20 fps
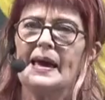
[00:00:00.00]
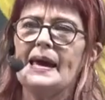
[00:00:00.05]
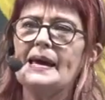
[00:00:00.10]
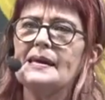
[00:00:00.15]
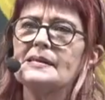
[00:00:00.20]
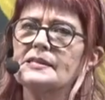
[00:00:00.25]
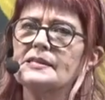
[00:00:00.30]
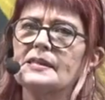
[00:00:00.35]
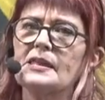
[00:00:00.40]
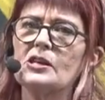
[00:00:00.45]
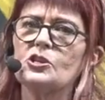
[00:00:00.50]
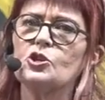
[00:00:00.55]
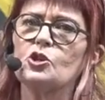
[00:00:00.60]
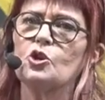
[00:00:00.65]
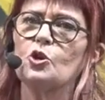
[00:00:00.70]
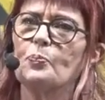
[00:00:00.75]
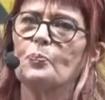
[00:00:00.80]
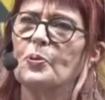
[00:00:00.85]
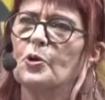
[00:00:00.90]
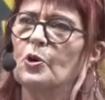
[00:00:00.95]
is the
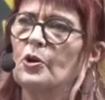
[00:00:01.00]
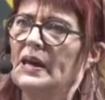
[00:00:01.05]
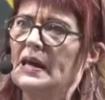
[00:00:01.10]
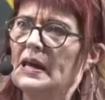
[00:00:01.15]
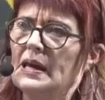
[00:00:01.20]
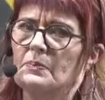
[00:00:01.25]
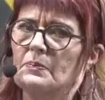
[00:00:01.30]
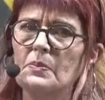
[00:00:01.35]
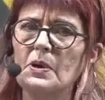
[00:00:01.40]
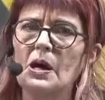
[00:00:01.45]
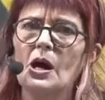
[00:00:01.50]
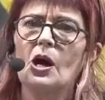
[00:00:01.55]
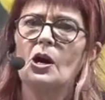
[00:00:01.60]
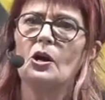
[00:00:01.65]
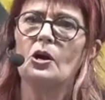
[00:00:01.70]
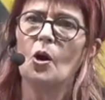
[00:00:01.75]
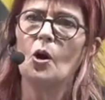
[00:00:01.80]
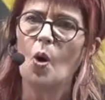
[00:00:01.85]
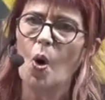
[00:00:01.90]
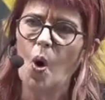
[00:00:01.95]
supreme
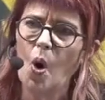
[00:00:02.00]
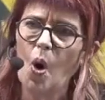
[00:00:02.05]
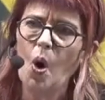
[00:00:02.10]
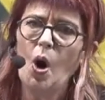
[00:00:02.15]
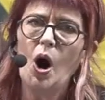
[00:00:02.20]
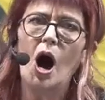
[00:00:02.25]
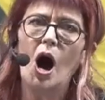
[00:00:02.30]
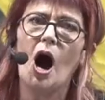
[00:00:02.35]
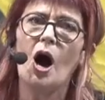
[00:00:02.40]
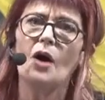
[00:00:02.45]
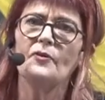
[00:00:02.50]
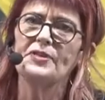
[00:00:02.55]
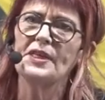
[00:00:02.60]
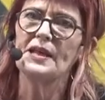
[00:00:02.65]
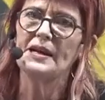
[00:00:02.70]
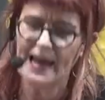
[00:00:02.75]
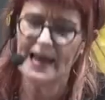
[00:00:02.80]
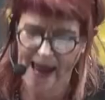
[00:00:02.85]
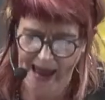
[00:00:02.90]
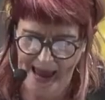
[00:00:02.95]
law of
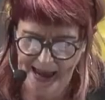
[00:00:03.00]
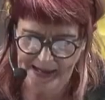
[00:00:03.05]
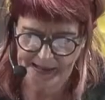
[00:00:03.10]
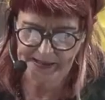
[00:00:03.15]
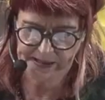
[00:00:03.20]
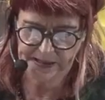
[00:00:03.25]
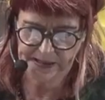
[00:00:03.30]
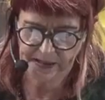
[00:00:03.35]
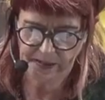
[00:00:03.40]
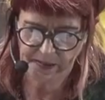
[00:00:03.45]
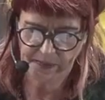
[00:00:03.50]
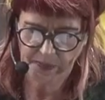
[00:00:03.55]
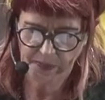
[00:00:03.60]
the land.